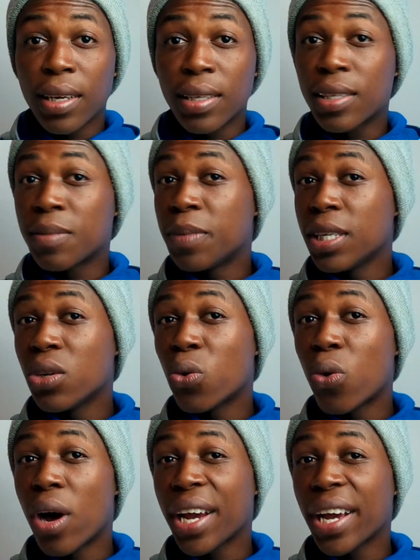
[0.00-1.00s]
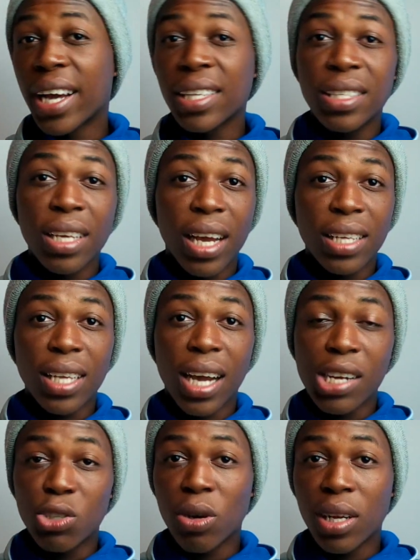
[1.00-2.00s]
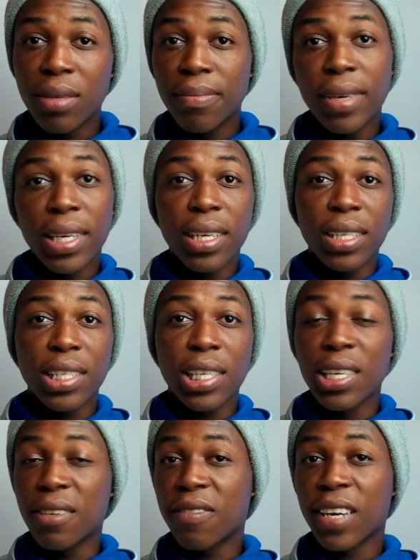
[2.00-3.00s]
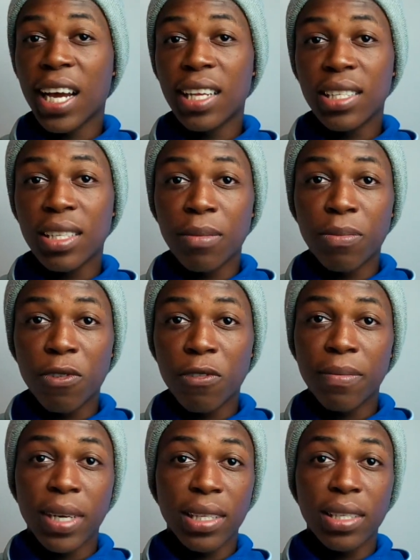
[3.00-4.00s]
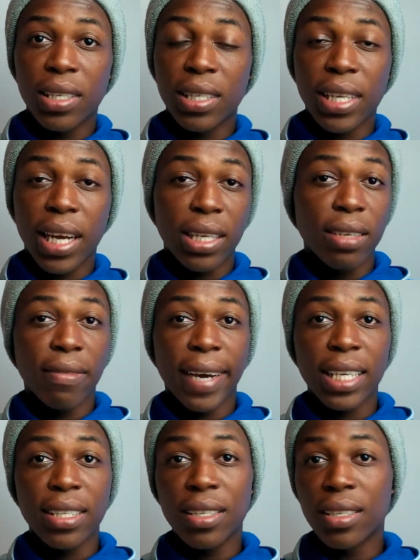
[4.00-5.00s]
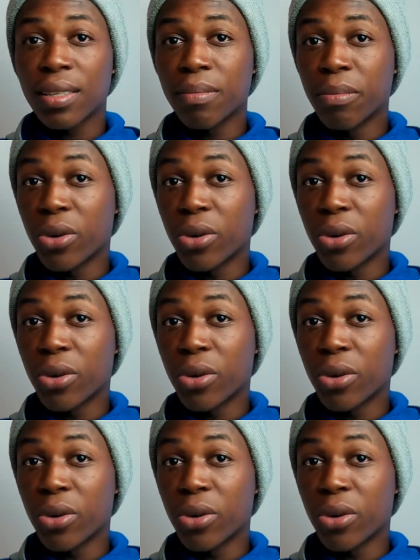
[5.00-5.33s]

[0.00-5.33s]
It's been a while Itel has actually made a significant improvement in their devices,